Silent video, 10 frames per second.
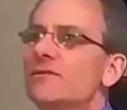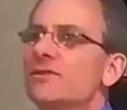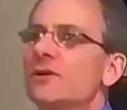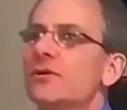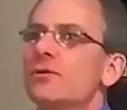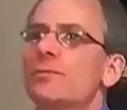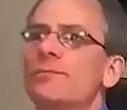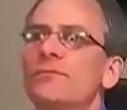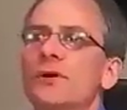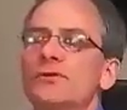
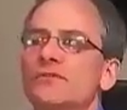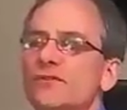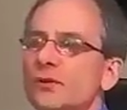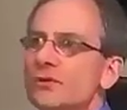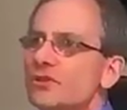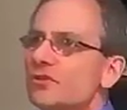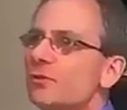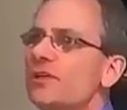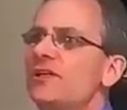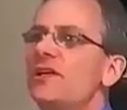So those
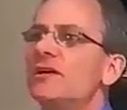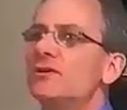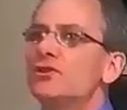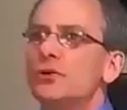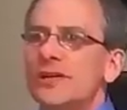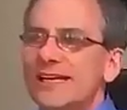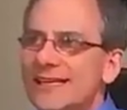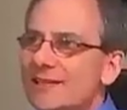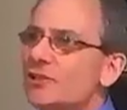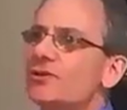first 3 years, you
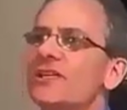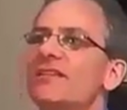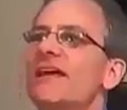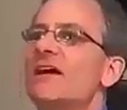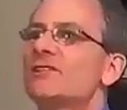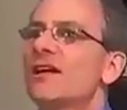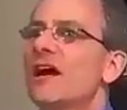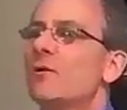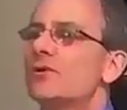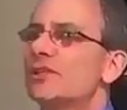can get your
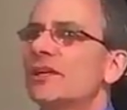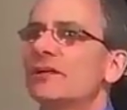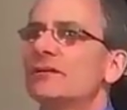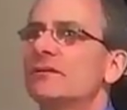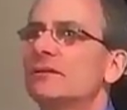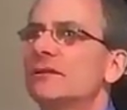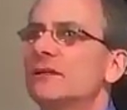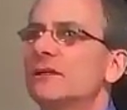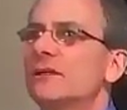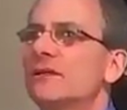10,000 hours
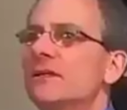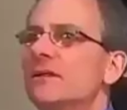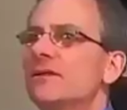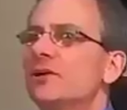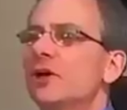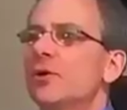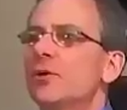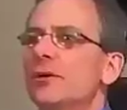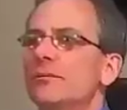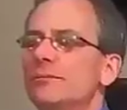in.
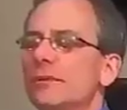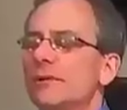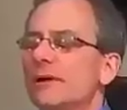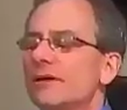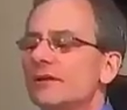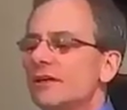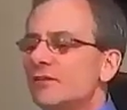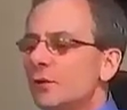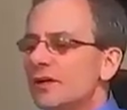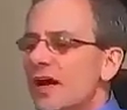
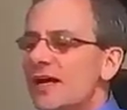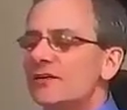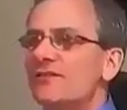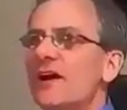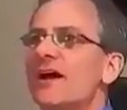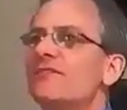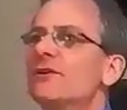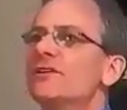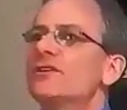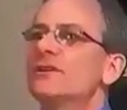If you're a
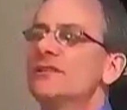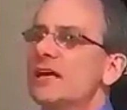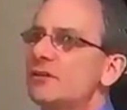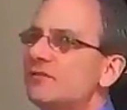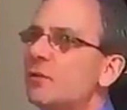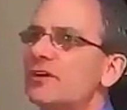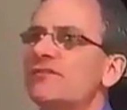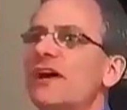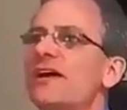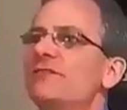9-to-5er, it's going to take you 4
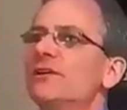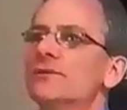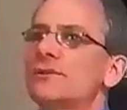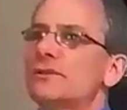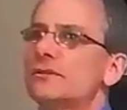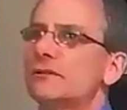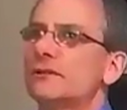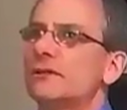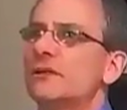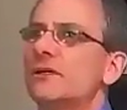to 5 years.
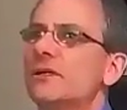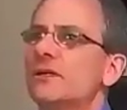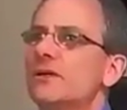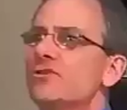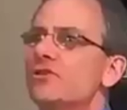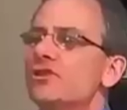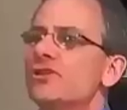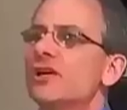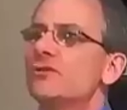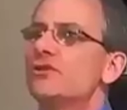So
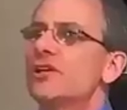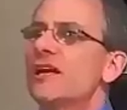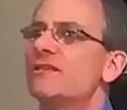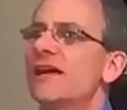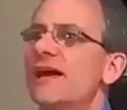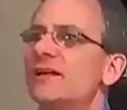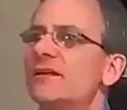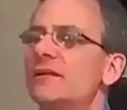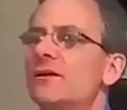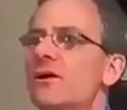just understand
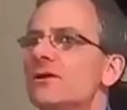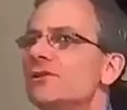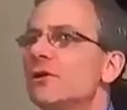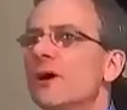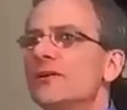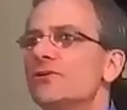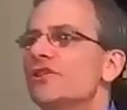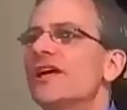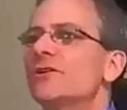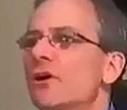that, and then also
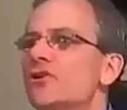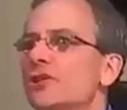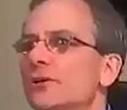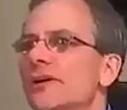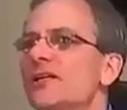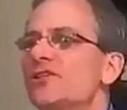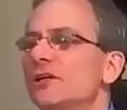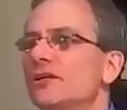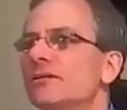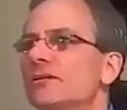understand our
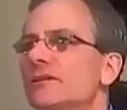generation.